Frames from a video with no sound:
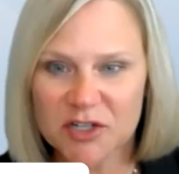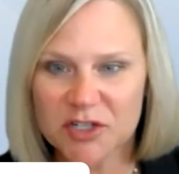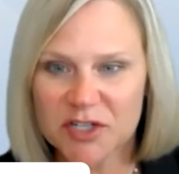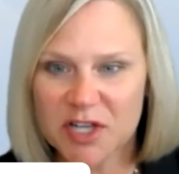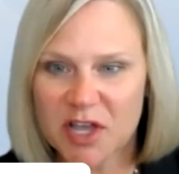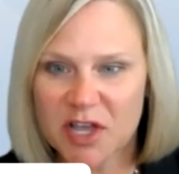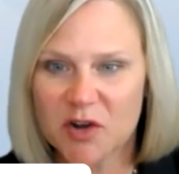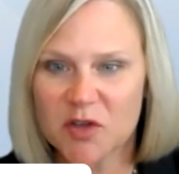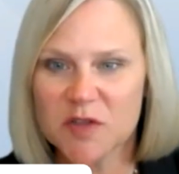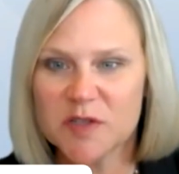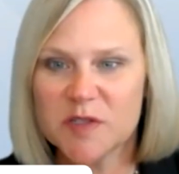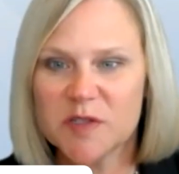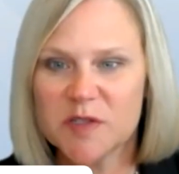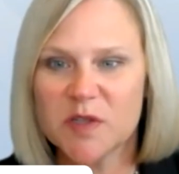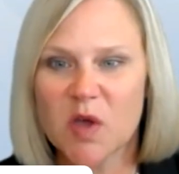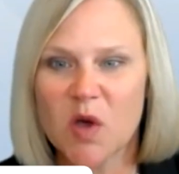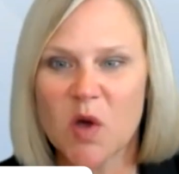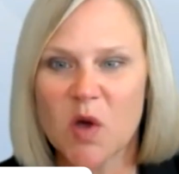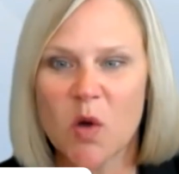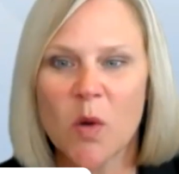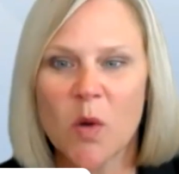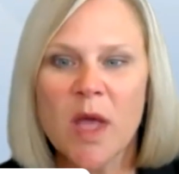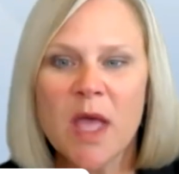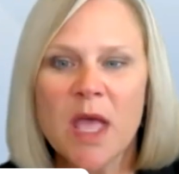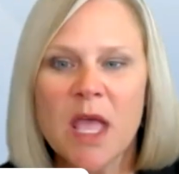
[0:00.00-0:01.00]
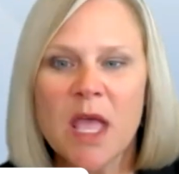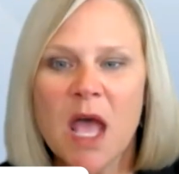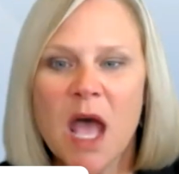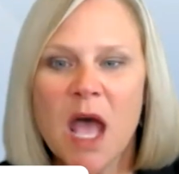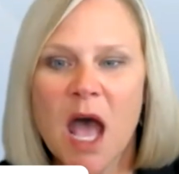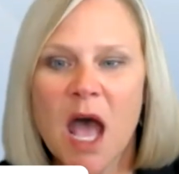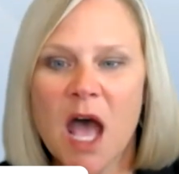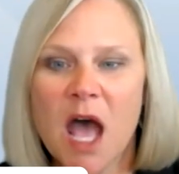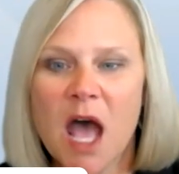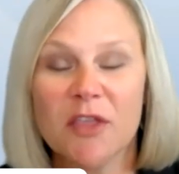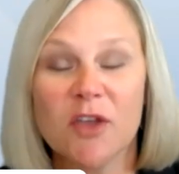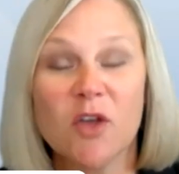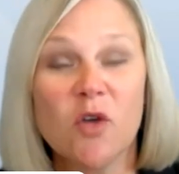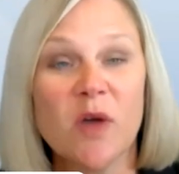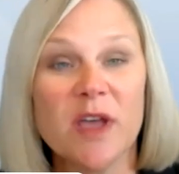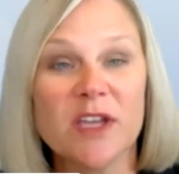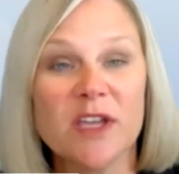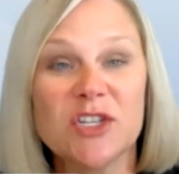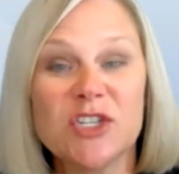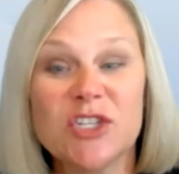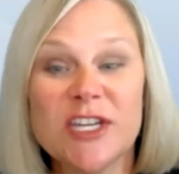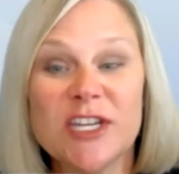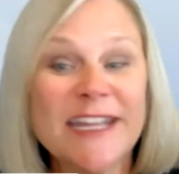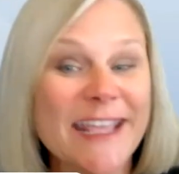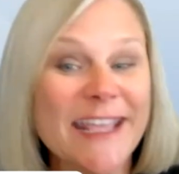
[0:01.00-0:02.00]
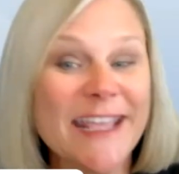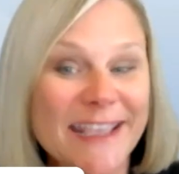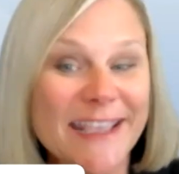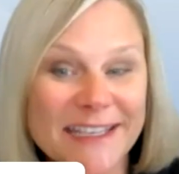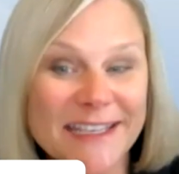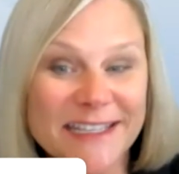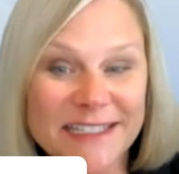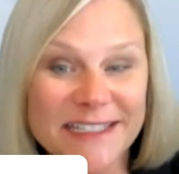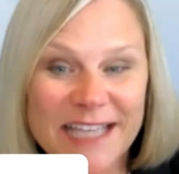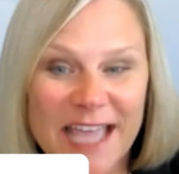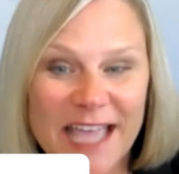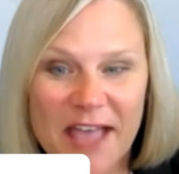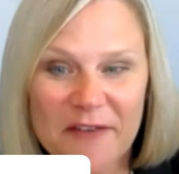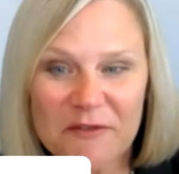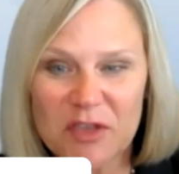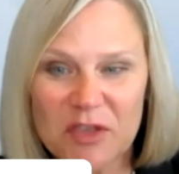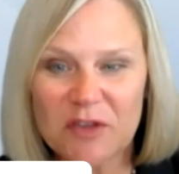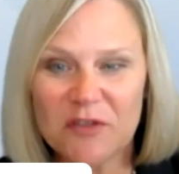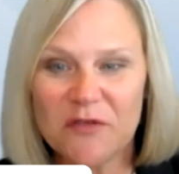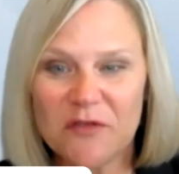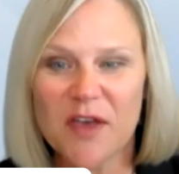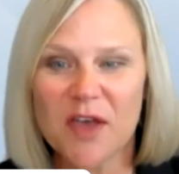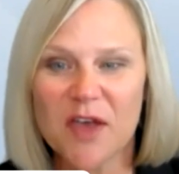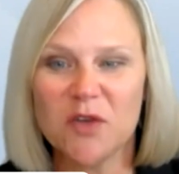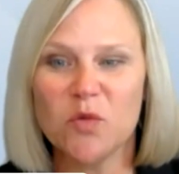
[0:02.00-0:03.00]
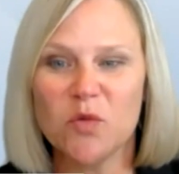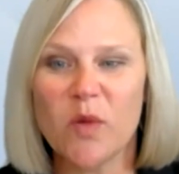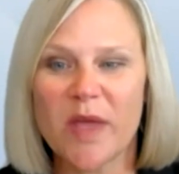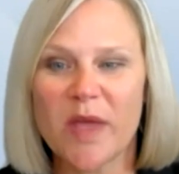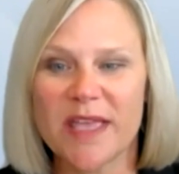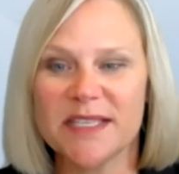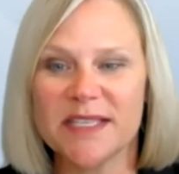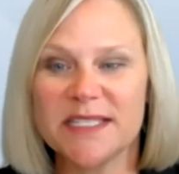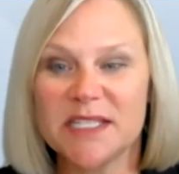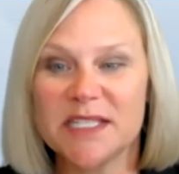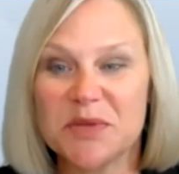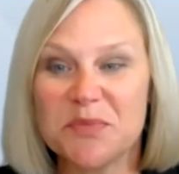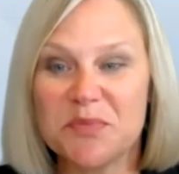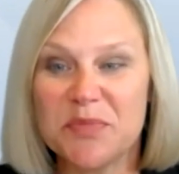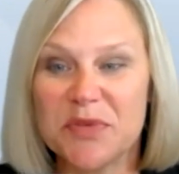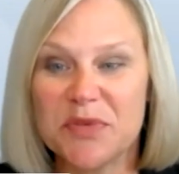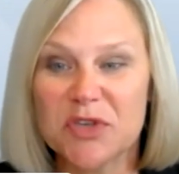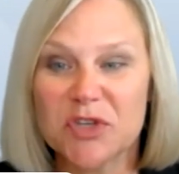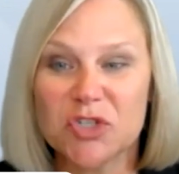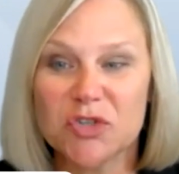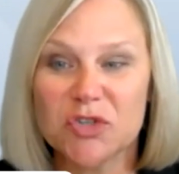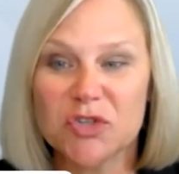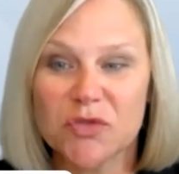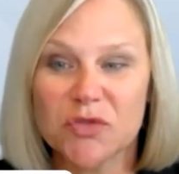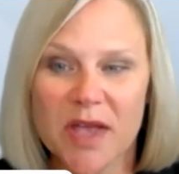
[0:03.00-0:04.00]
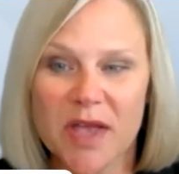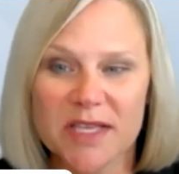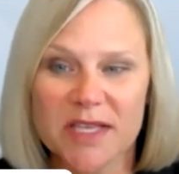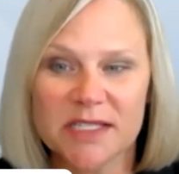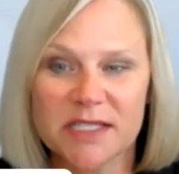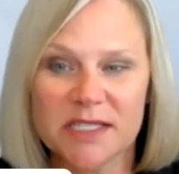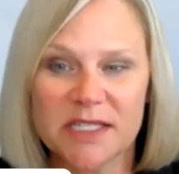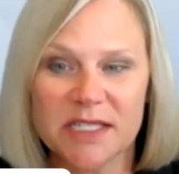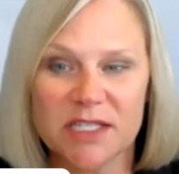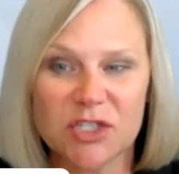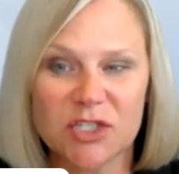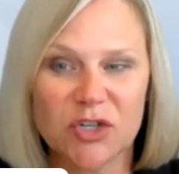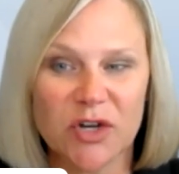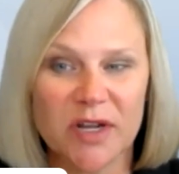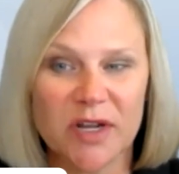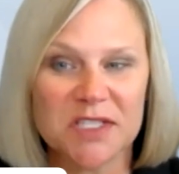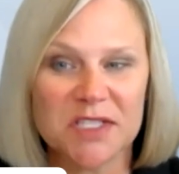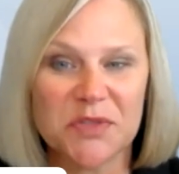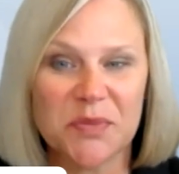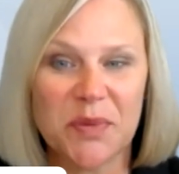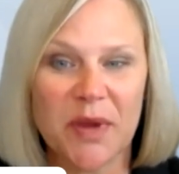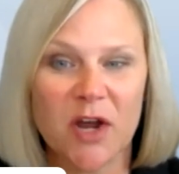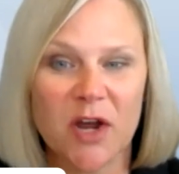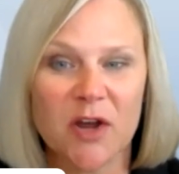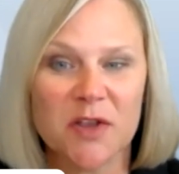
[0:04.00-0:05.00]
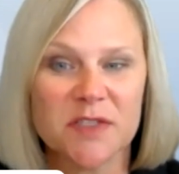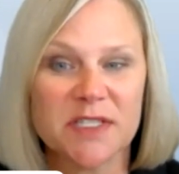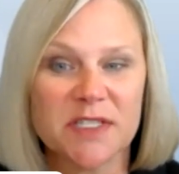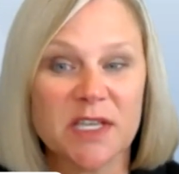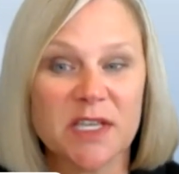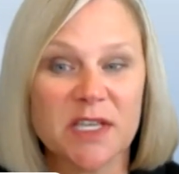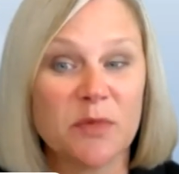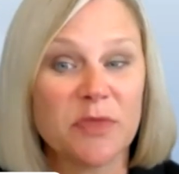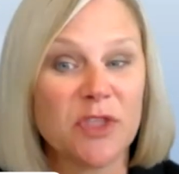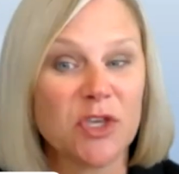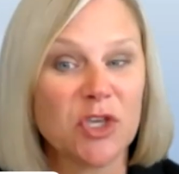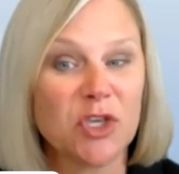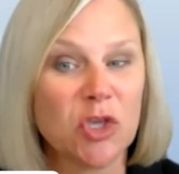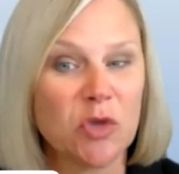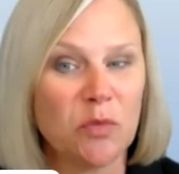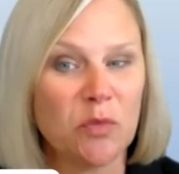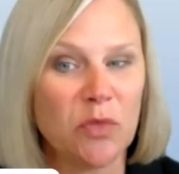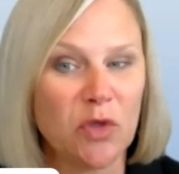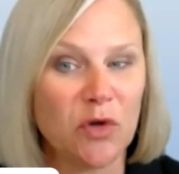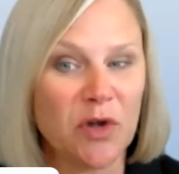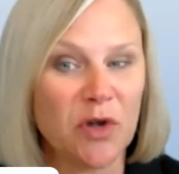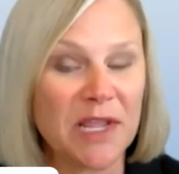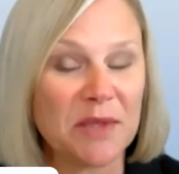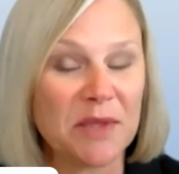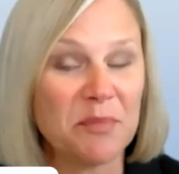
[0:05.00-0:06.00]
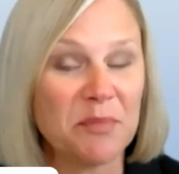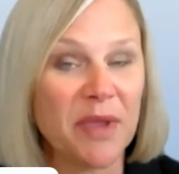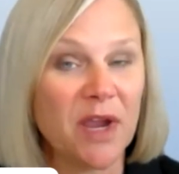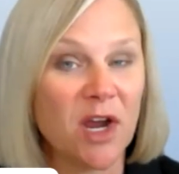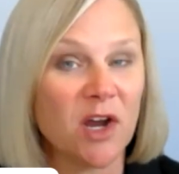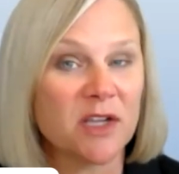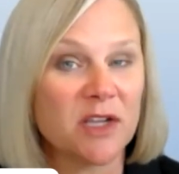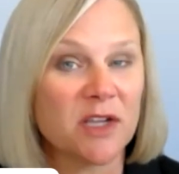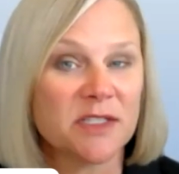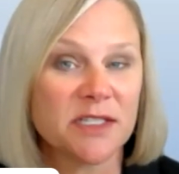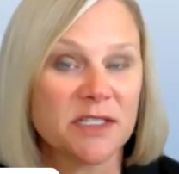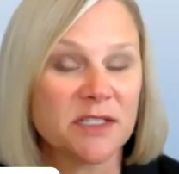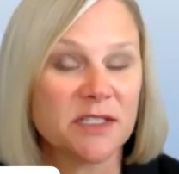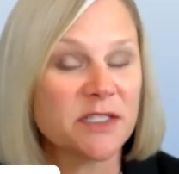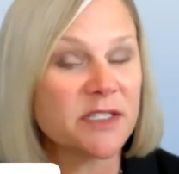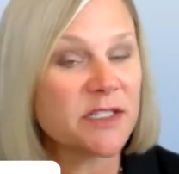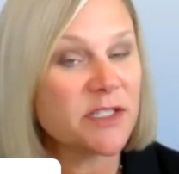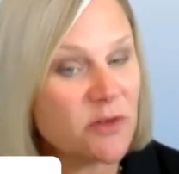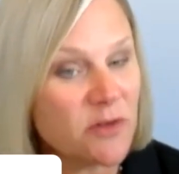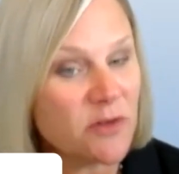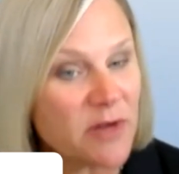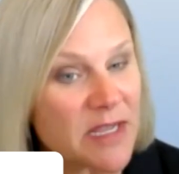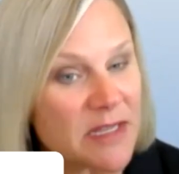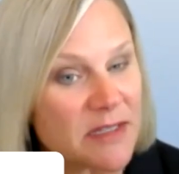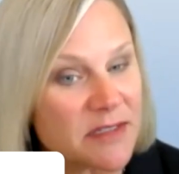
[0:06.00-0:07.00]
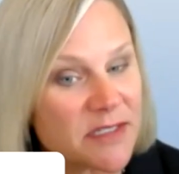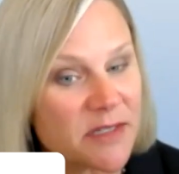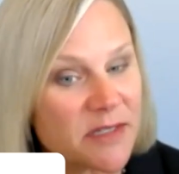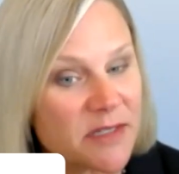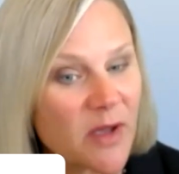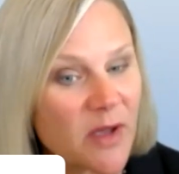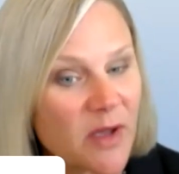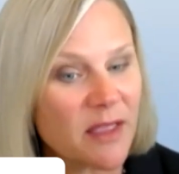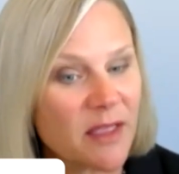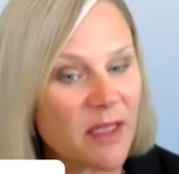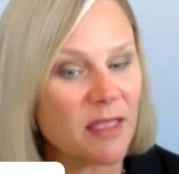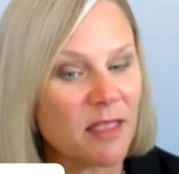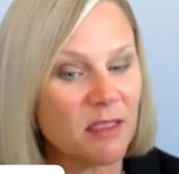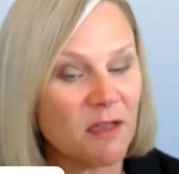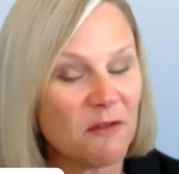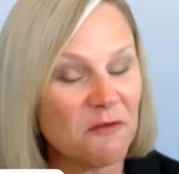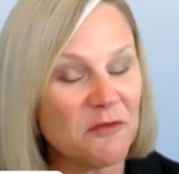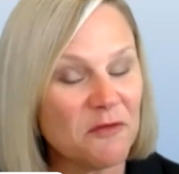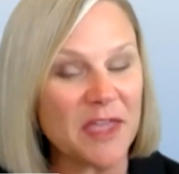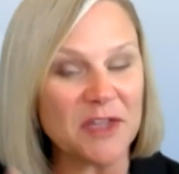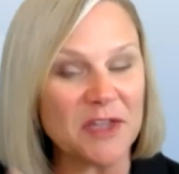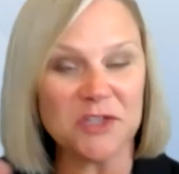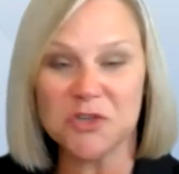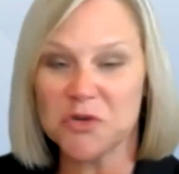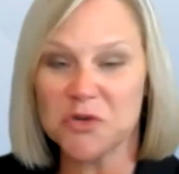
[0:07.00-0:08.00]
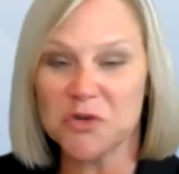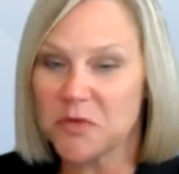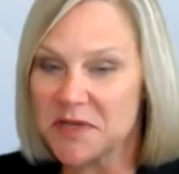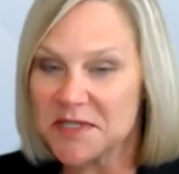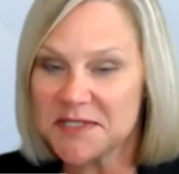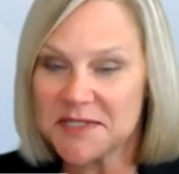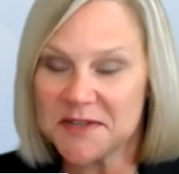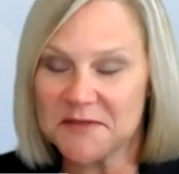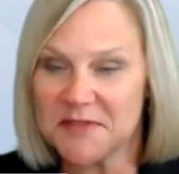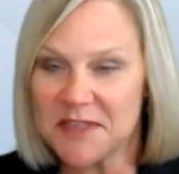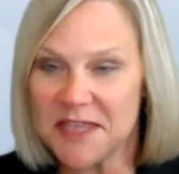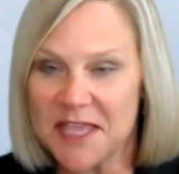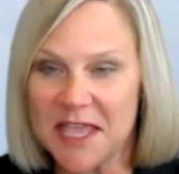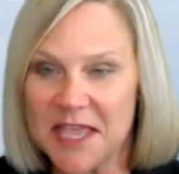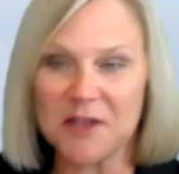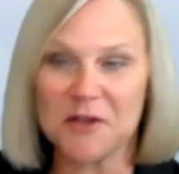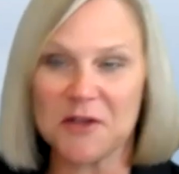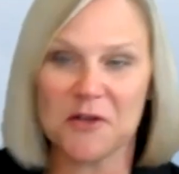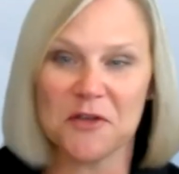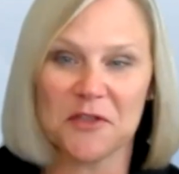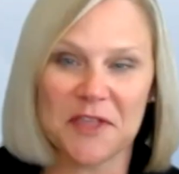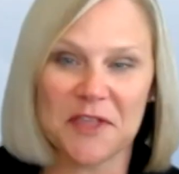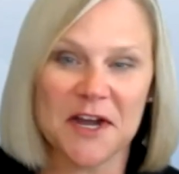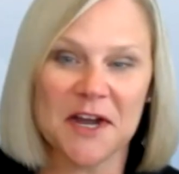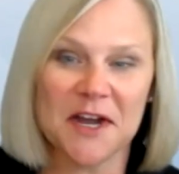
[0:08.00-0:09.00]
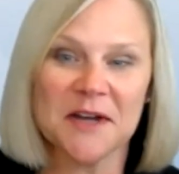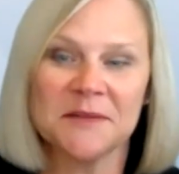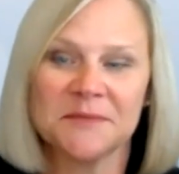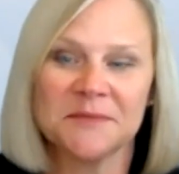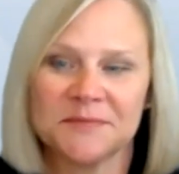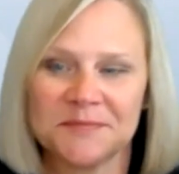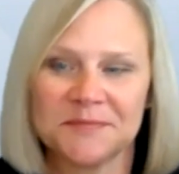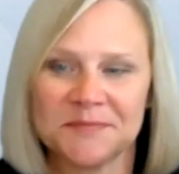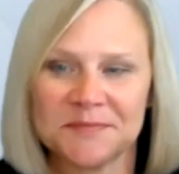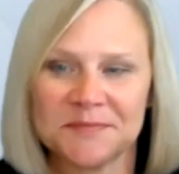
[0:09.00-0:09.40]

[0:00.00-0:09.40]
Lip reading: Tunnell. So the question is, have you found ways to build trust and transparency with the community, parents, and students? So I love that twist of the angle there.